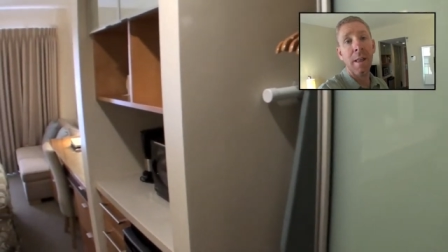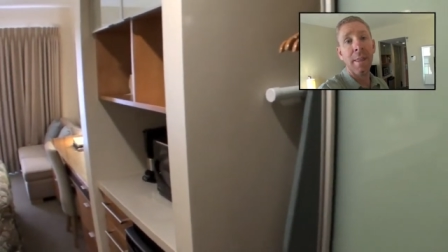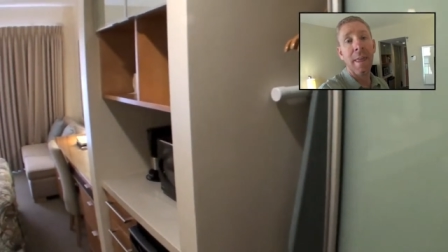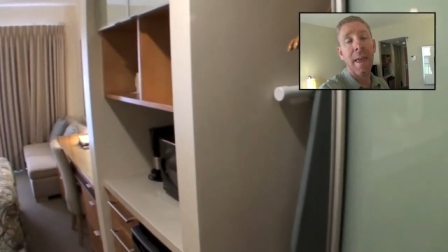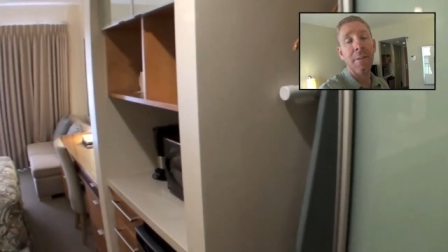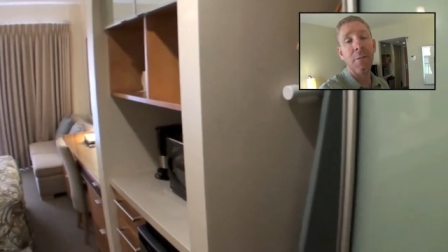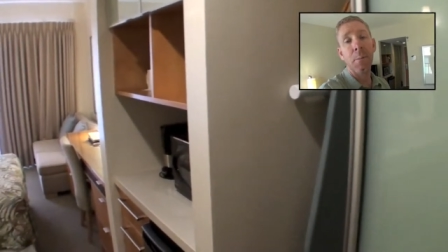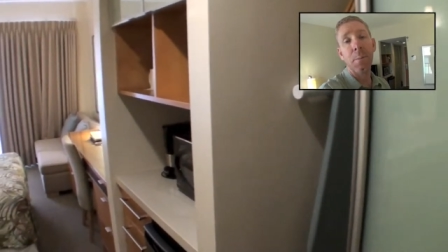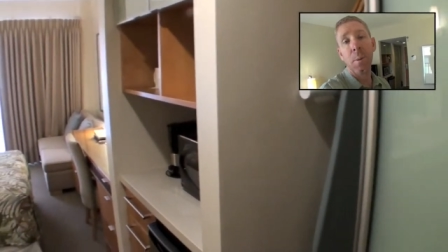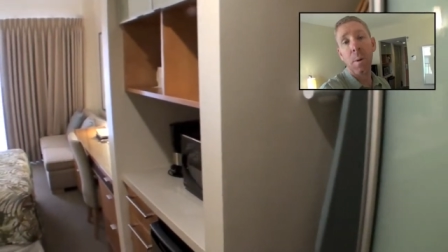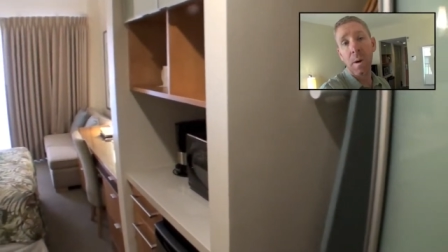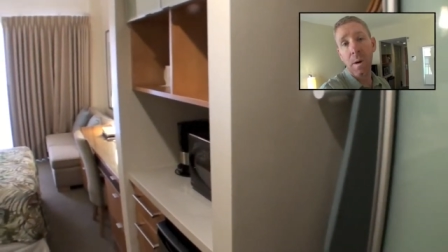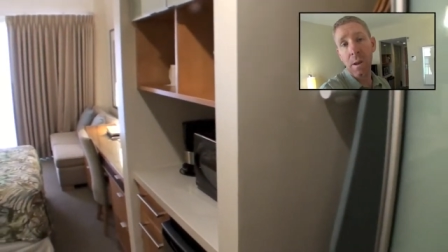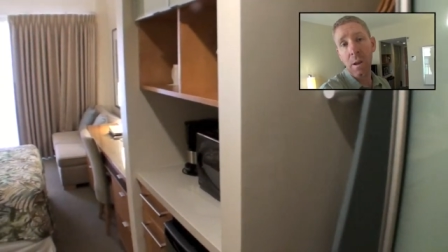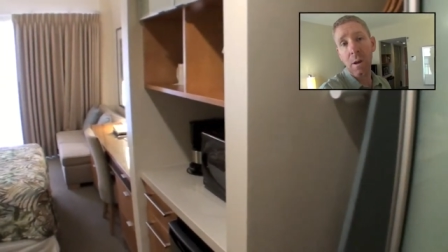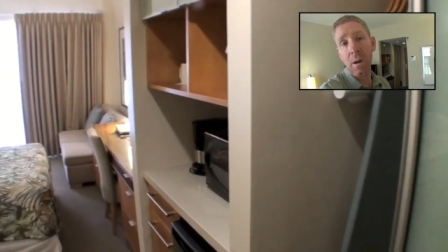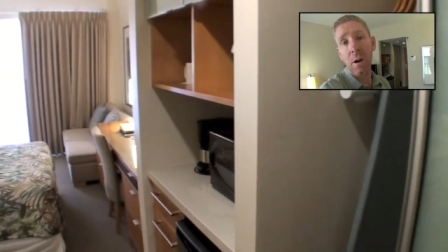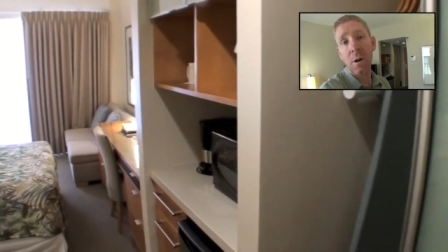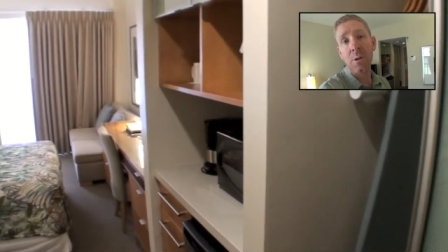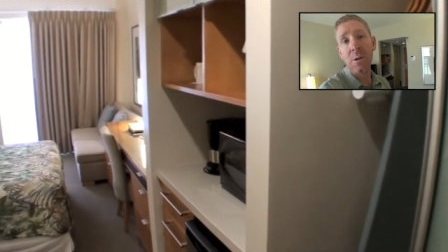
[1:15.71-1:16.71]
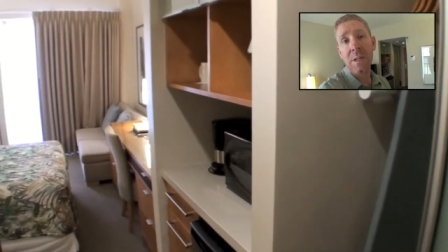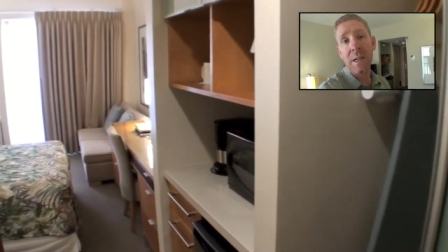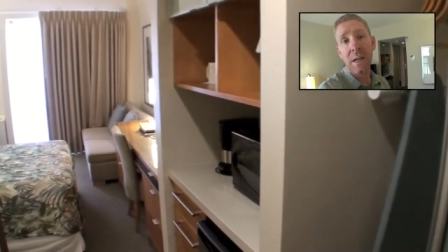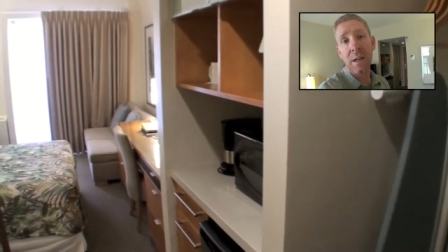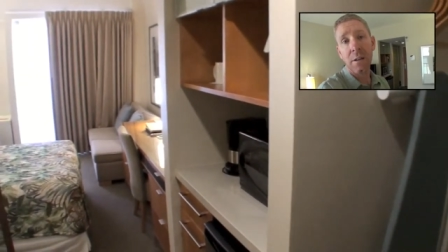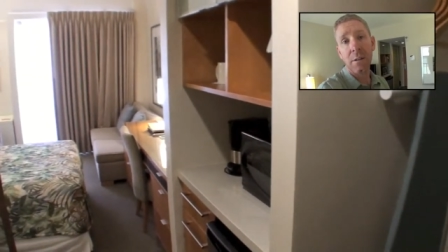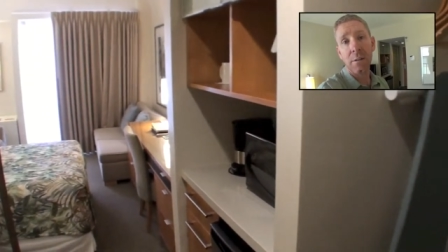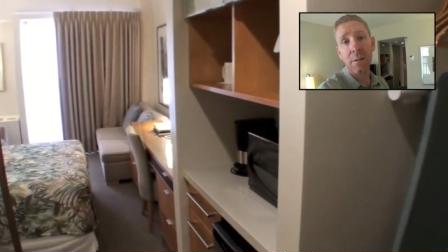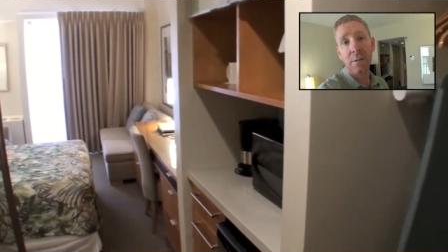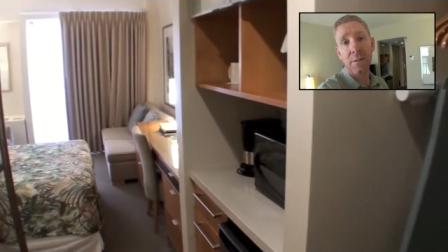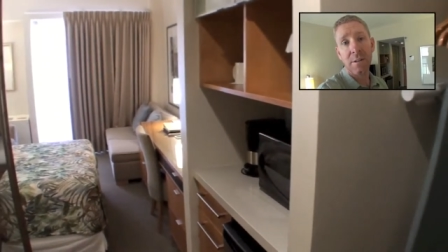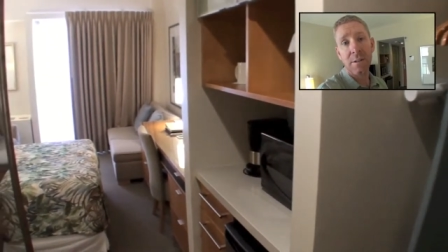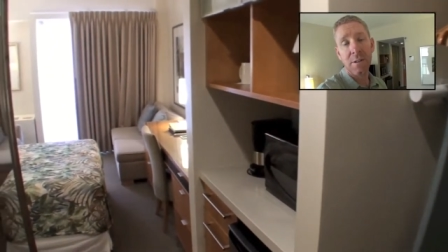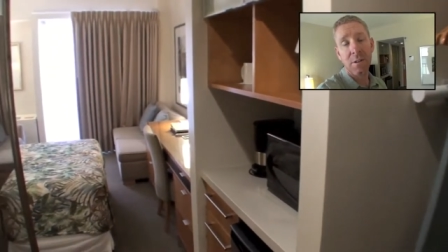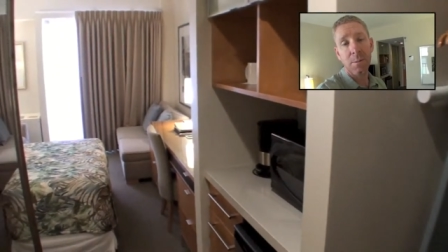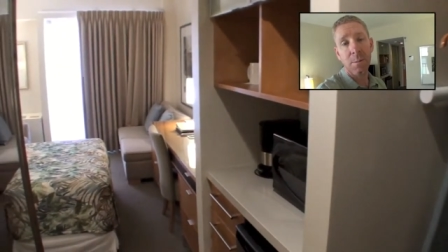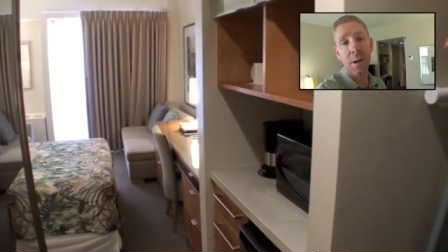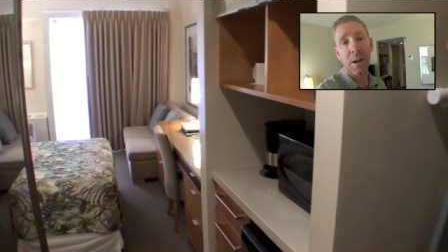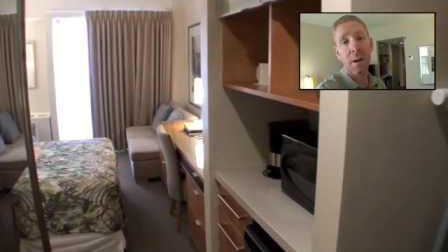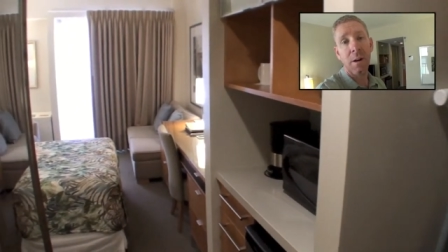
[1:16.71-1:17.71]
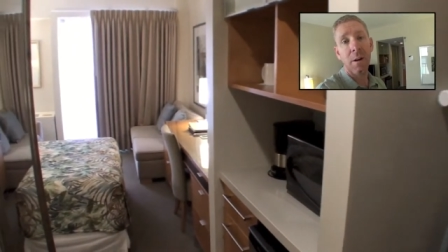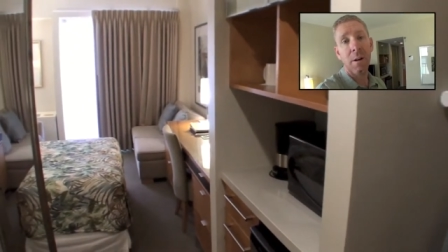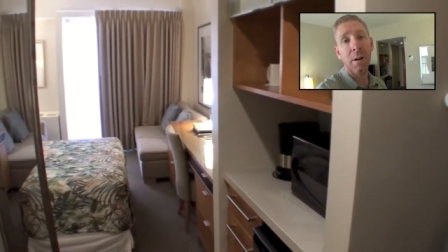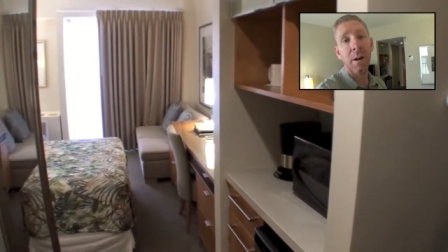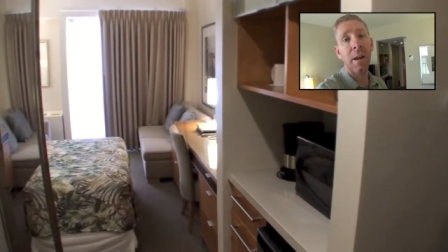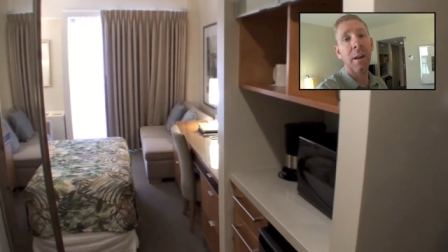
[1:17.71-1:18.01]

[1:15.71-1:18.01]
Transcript: They have a pretty good hotel system here,